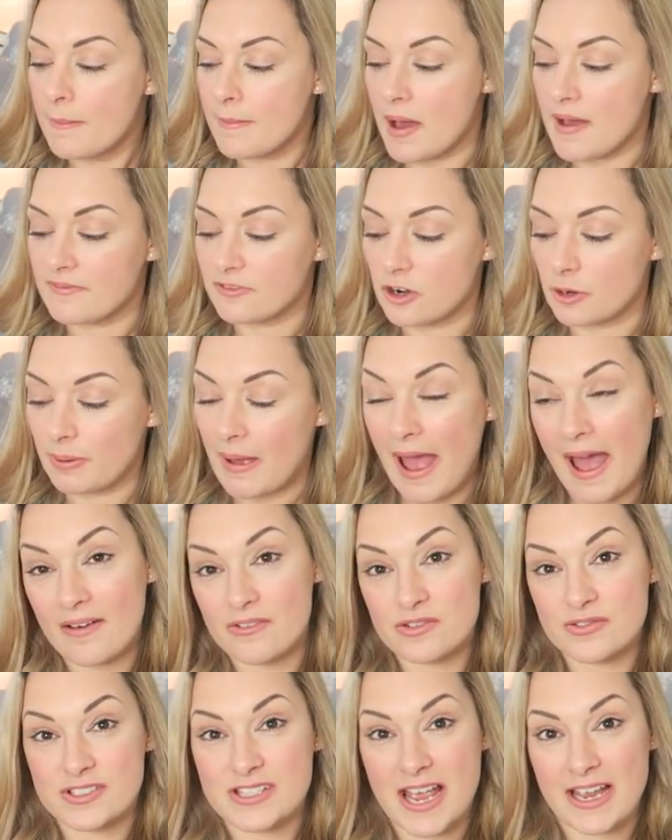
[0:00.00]
but for a
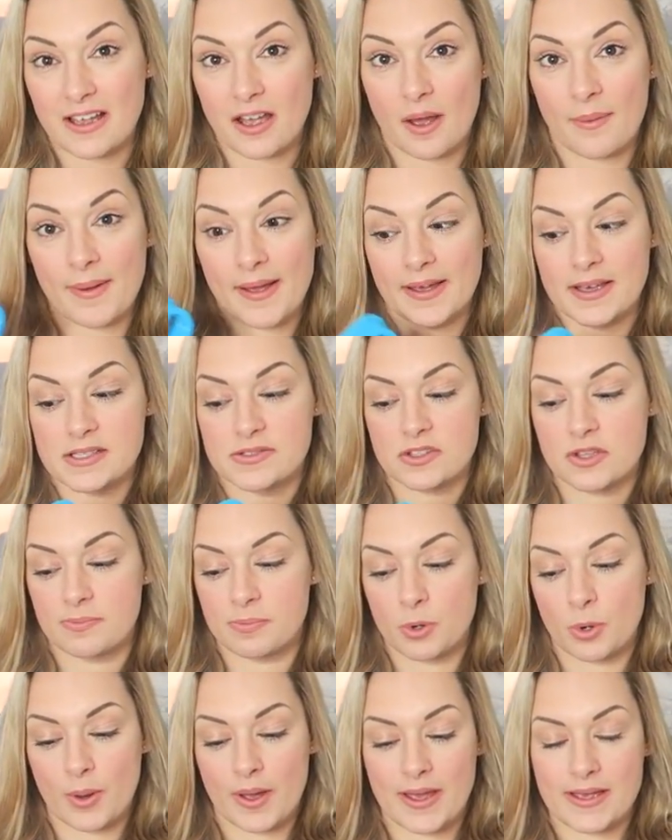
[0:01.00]
pound for 10 coat hangers for the
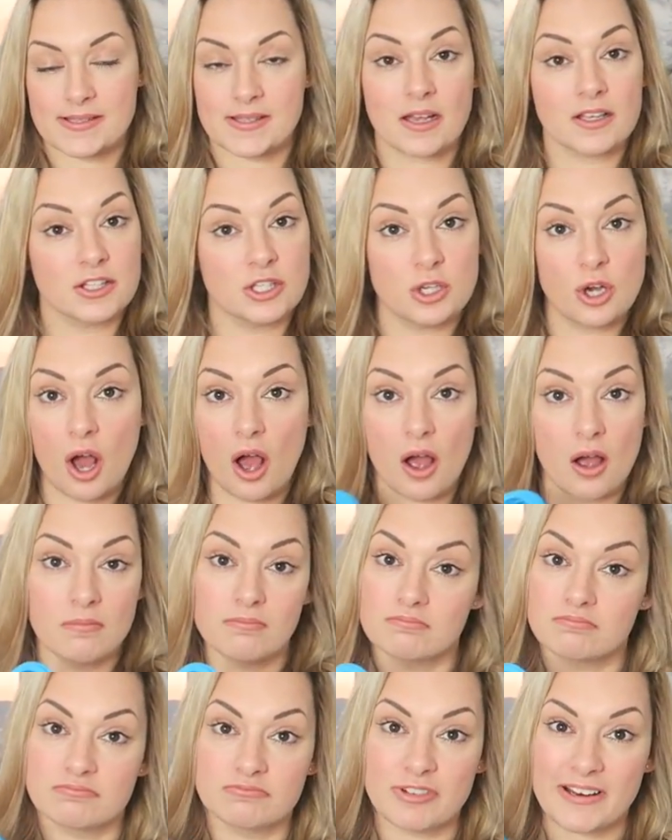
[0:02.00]
boys you
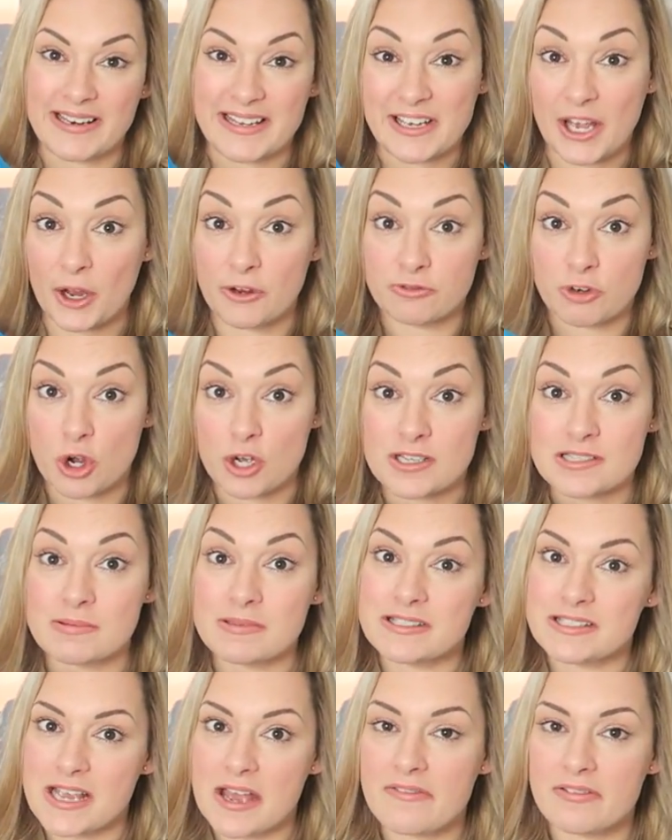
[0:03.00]
can't really go wrong
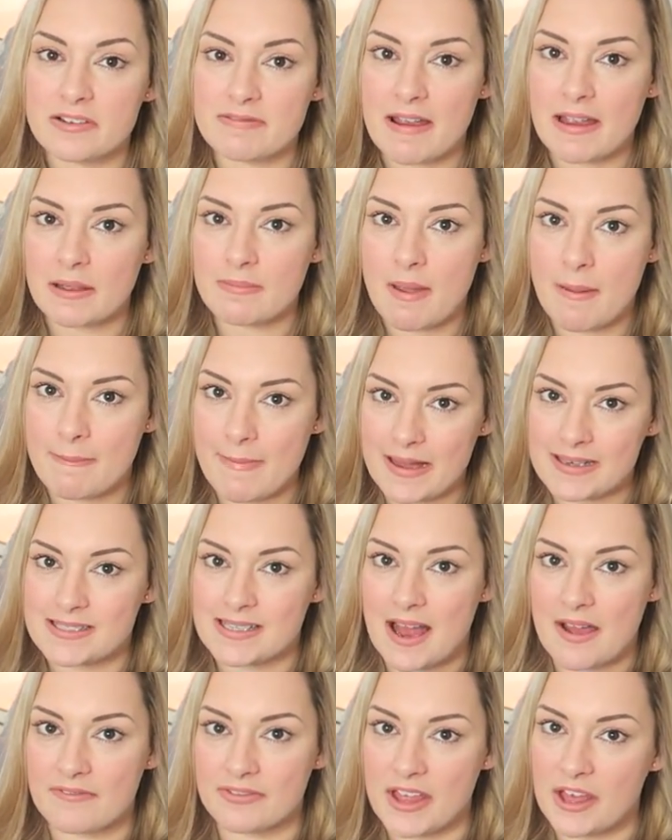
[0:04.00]
so i definitely recommend
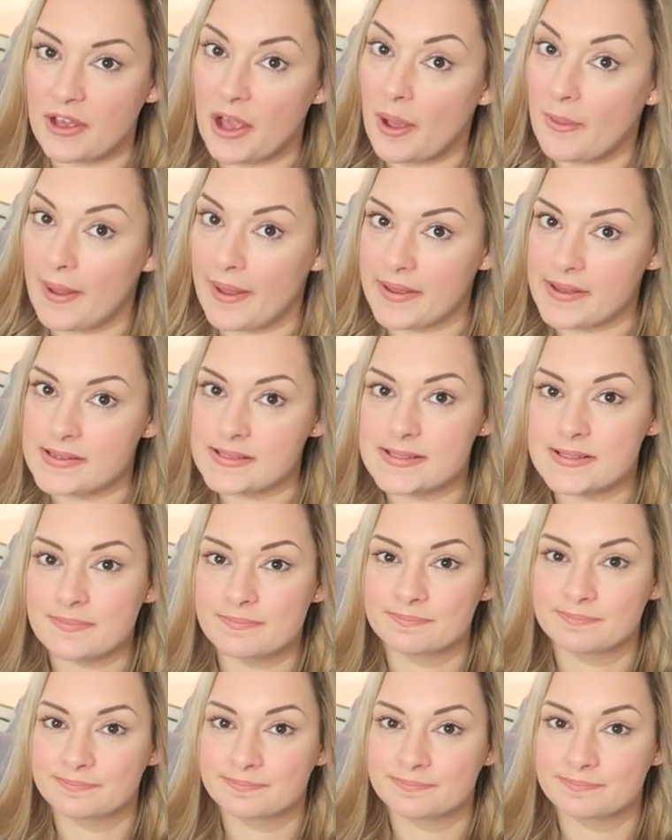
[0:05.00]
matalan for their coat hangers